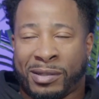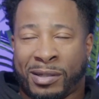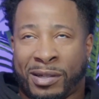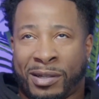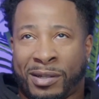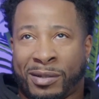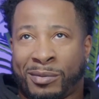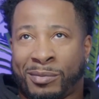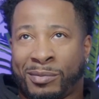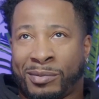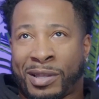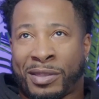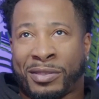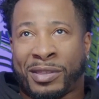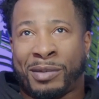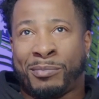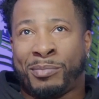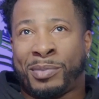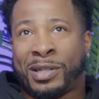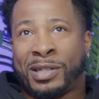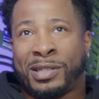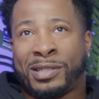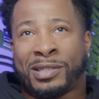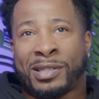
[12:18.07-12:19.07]
Um, I
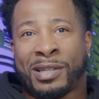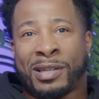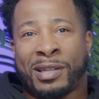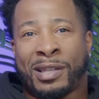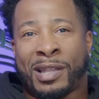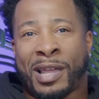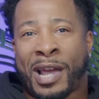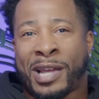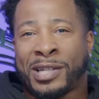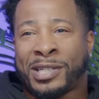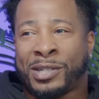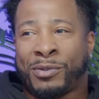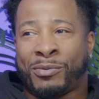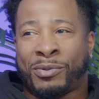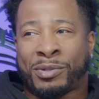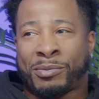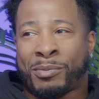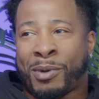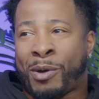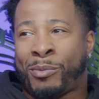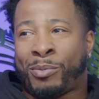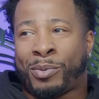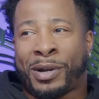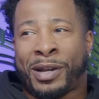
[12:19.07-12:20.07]
think Benny said last year was
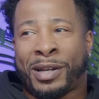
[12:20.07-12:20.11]
about